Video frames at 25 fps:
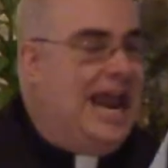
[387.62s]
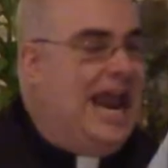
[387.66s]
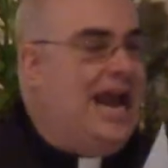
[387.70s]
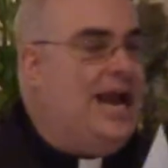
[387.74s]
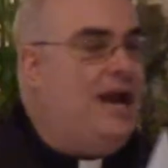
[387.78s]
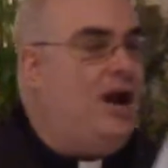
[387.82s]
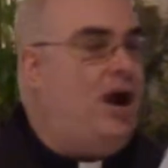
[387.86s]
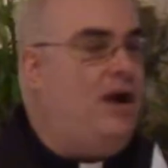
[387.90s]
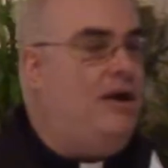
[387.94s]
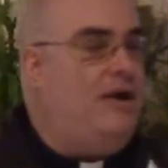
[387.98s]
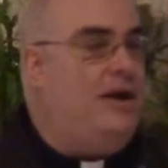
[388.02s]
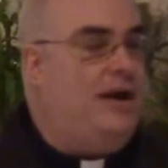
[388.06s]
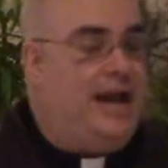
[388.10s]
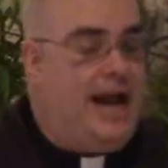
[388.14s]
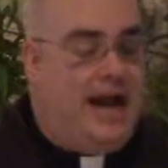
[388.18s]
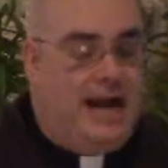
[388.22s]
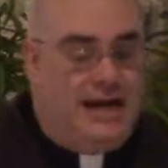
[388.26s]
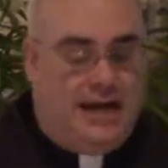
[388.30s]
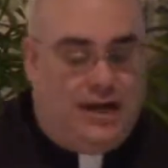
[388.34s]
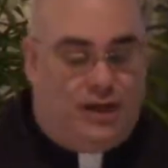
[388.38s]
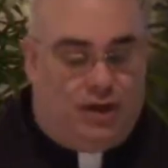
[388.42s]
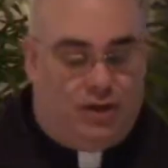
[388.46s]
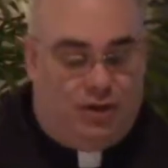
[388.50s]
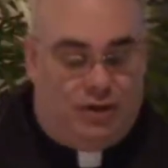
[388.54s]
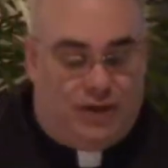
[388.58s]

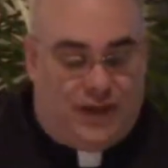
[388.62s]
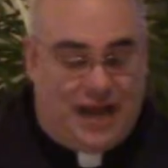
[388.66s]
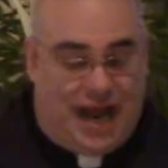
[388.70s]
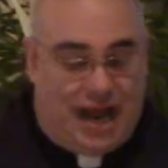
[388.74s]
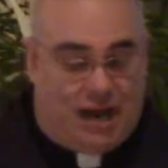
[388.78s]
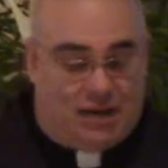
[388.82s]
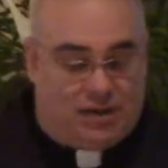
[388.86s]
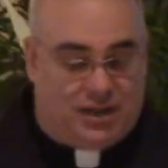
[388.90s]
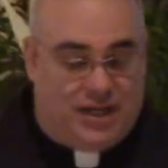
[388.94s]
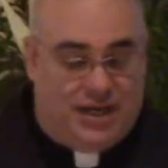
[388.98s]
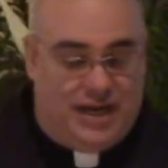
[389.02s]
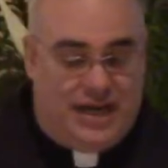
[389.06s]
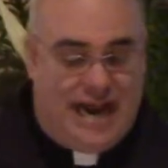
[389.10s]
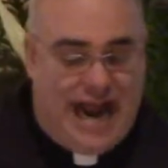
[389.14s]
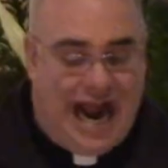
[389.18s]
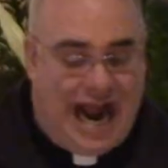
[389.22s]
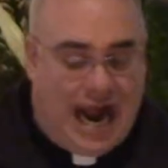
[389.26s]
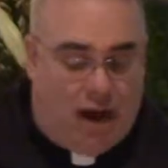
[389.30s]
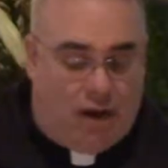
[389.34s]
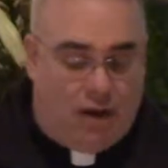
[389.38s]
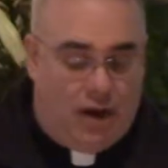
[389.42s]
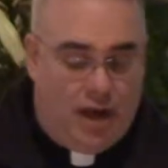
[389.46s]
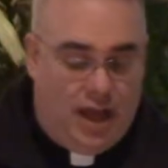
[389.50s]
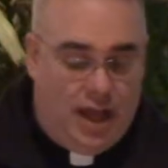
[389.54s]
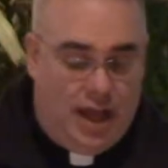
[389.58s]
892,000.
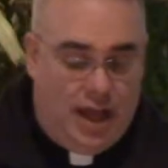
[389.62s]
Now,